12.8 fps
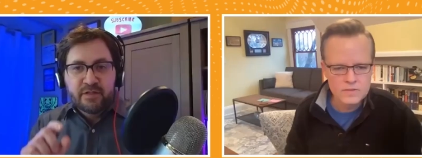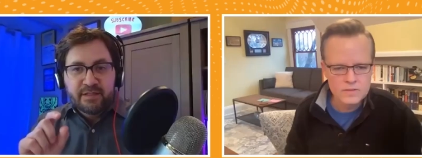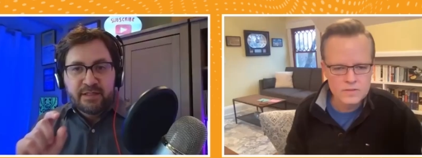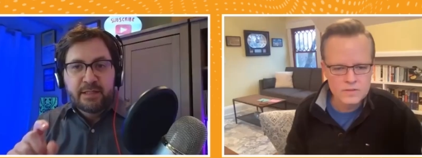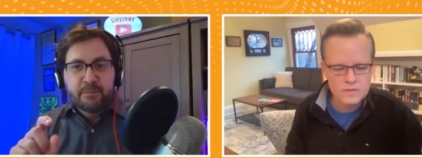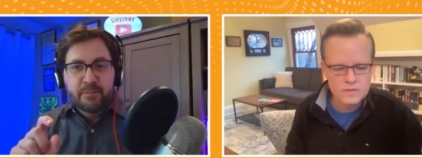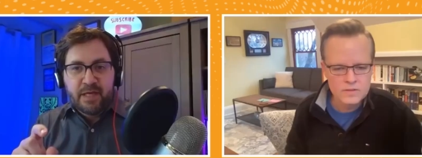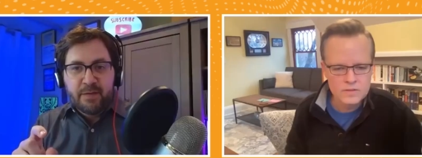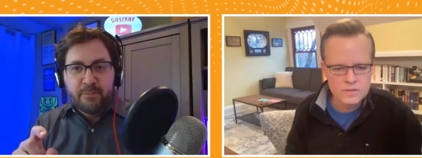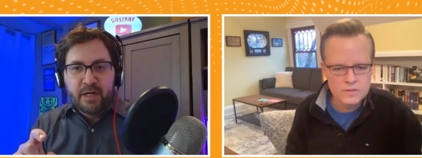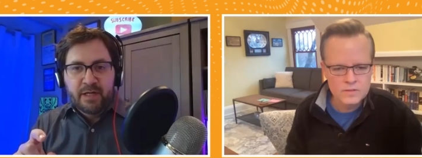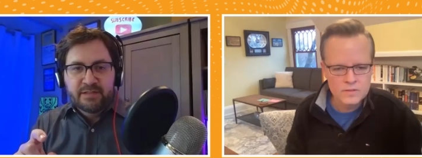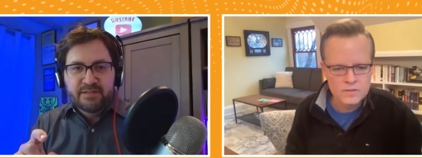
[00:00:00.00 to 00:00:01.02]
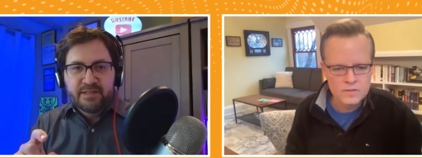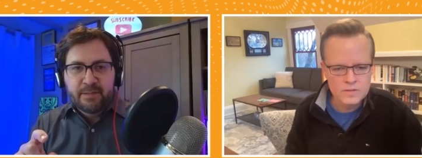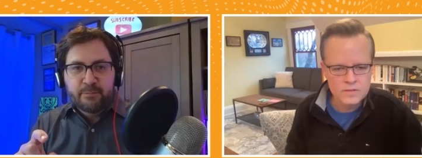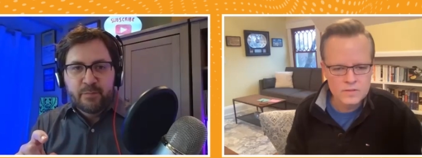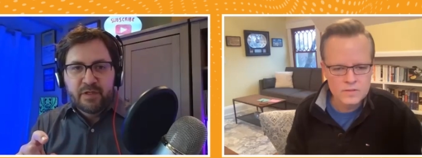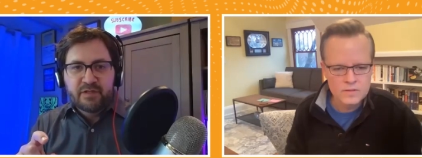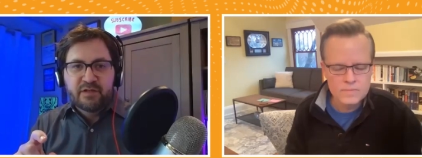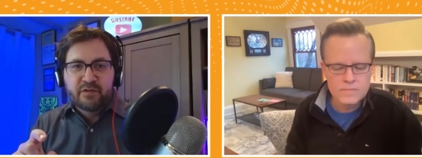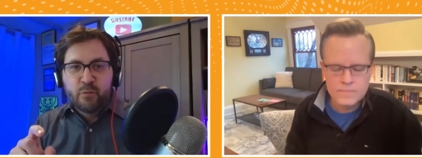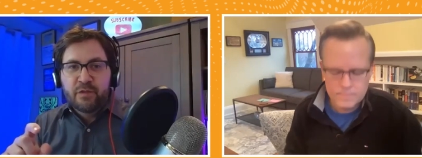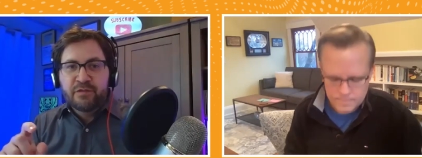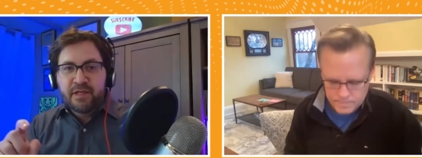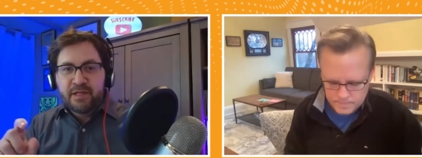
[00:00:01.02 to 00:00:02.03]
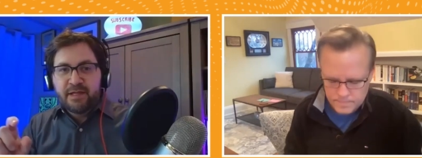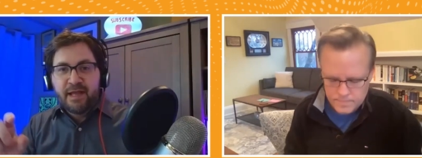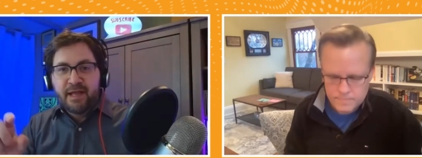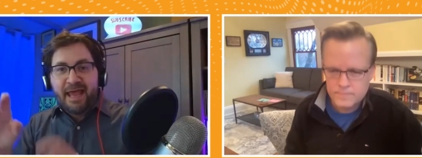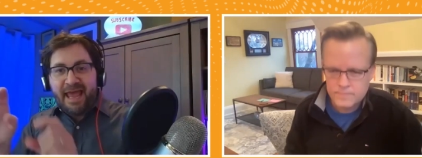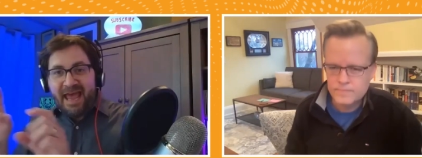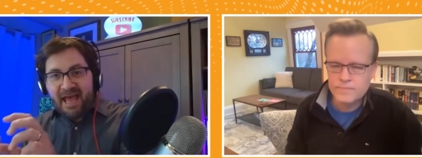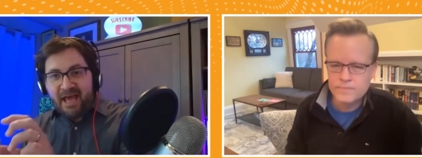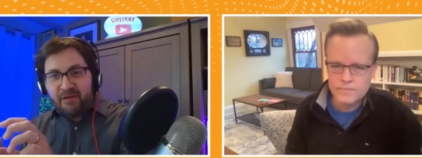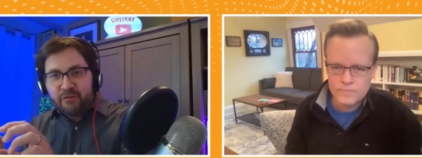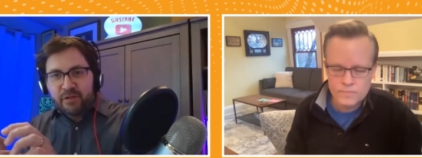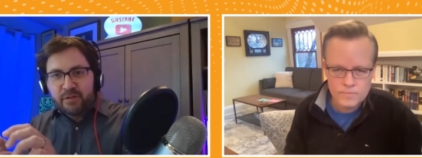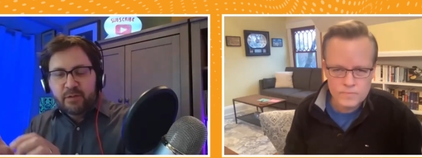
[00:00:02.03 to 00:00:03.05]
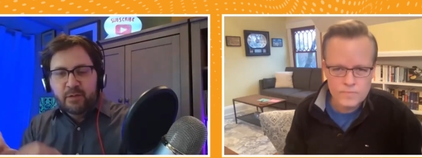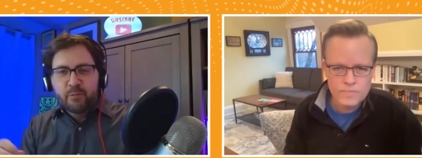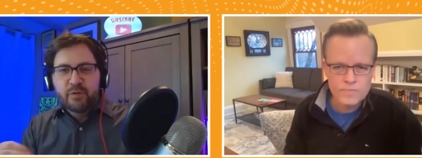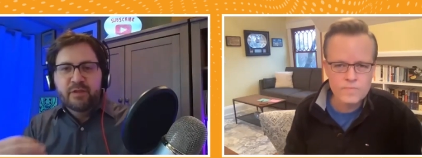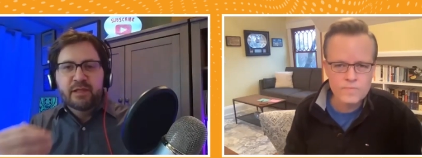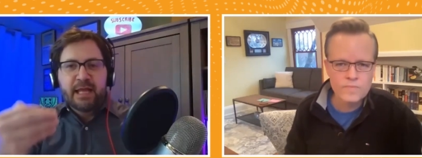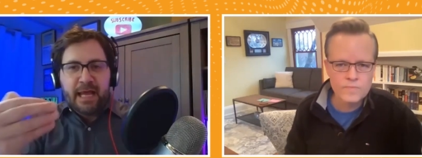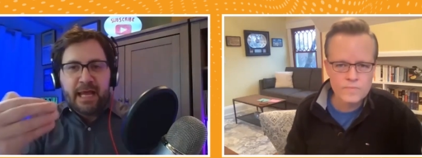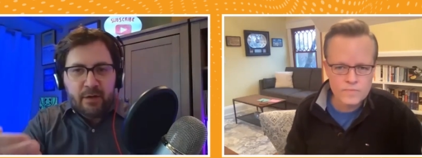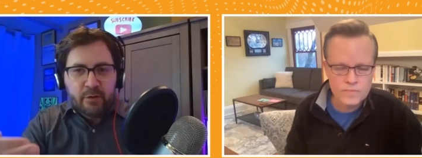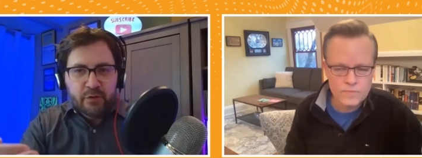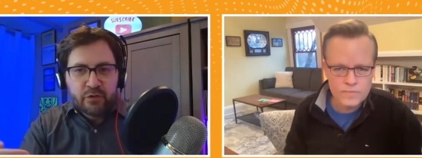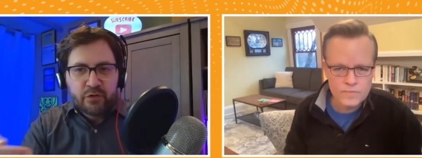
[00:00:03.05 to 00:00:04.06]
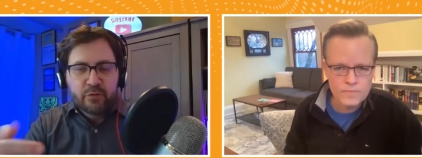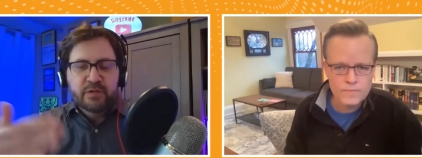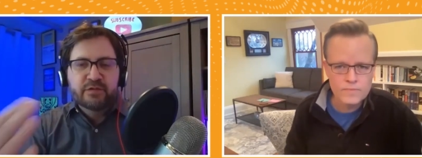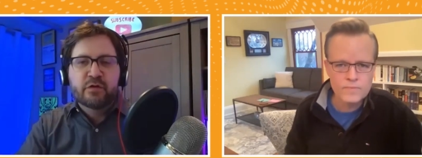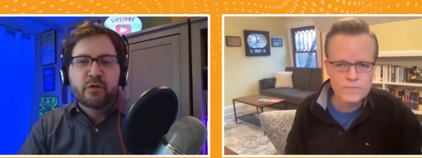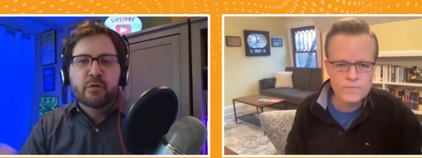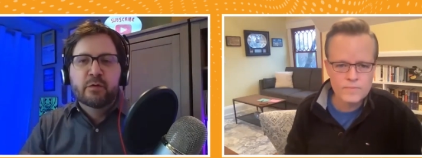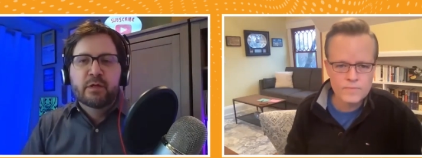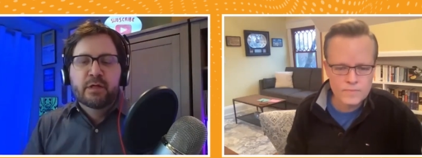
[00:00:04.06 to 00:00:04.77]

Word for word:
Speaker 1: to keep that mindset, because it's one thing to have it, but then how do you do it? So